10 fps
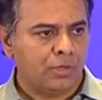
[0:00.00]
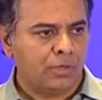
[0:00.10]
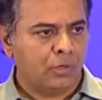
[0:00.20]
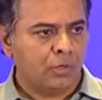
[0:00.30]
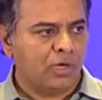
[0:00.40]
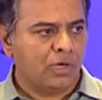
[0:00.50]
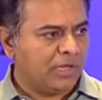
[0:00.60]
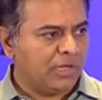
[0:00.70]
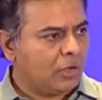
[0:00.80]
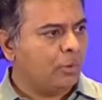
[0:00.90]
Now let me
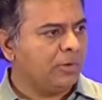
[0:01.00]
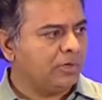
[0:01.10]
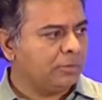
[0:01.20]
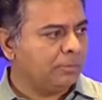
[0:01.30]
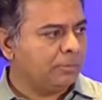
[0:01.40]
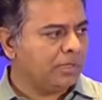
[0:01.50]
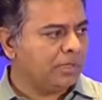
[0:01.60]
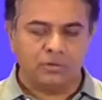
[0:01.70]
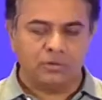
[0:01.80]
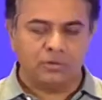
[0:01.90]
elaborate a bit
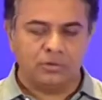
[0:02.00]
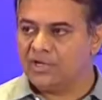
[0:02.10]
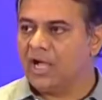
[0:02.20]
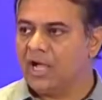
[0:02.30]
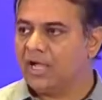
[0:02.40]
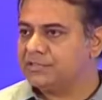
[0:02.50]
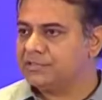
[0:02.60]
on these 3Is.